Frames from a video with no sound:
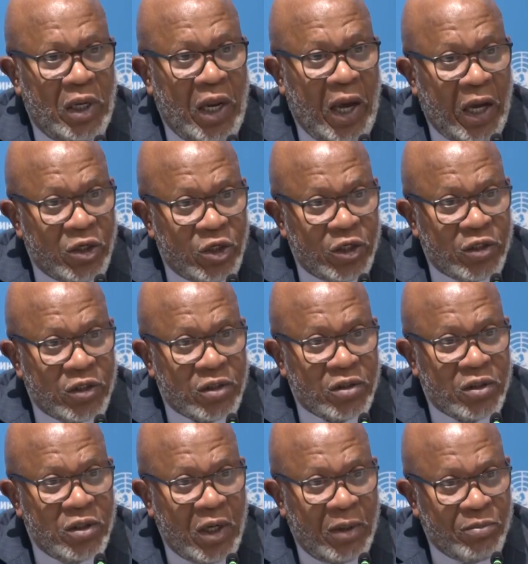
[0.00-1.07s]
Recalling
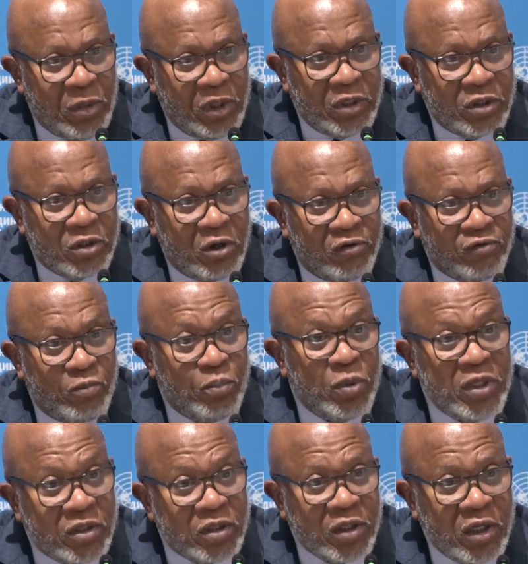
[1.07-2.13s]
the tragic
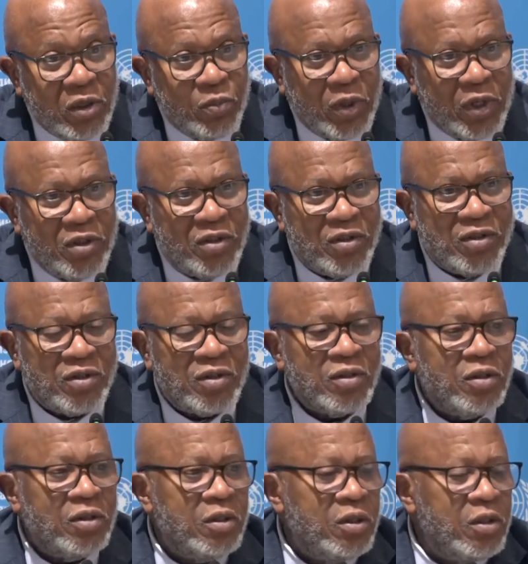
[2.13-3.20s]
incident at a Mumbai
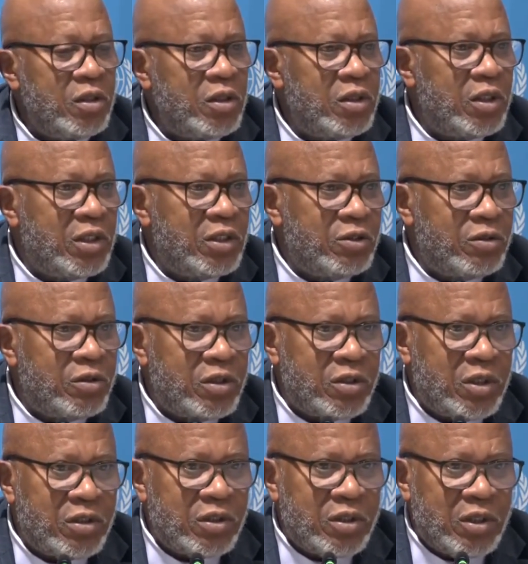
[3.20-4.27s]
hotel during the
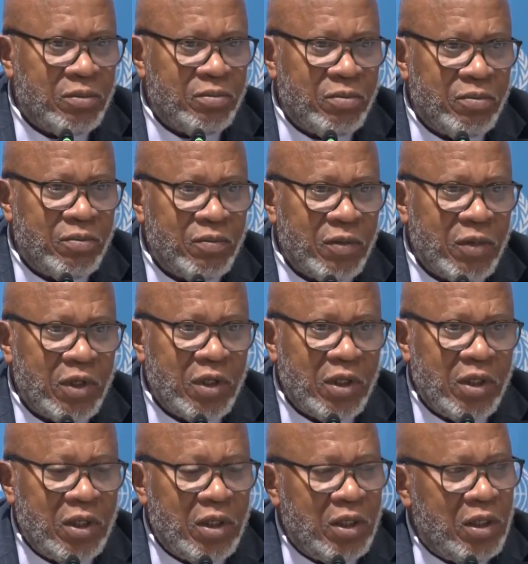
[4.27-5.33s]
2611 attacks,
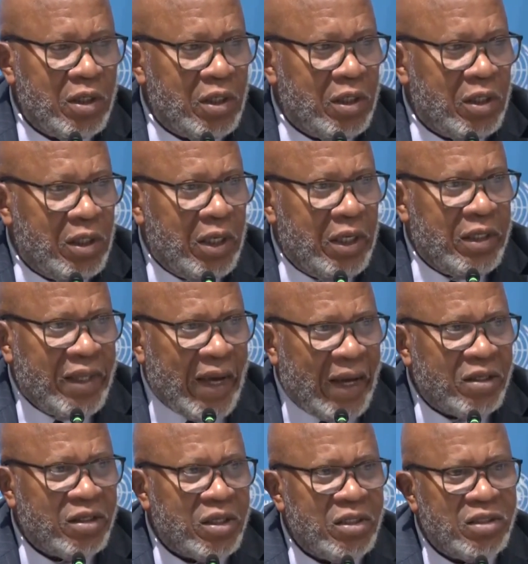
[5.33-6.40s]
Francis
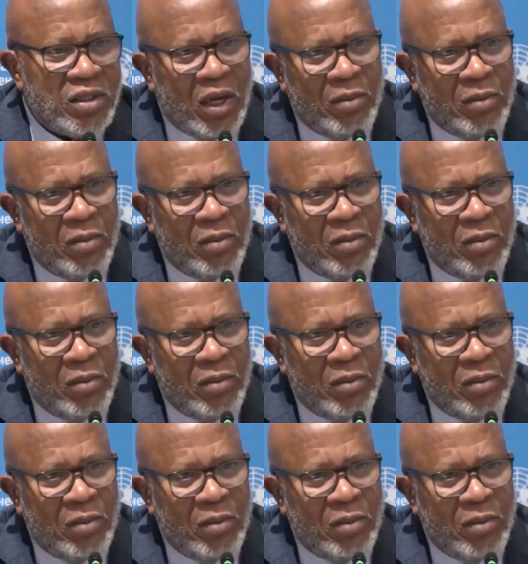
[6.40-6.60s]
called on the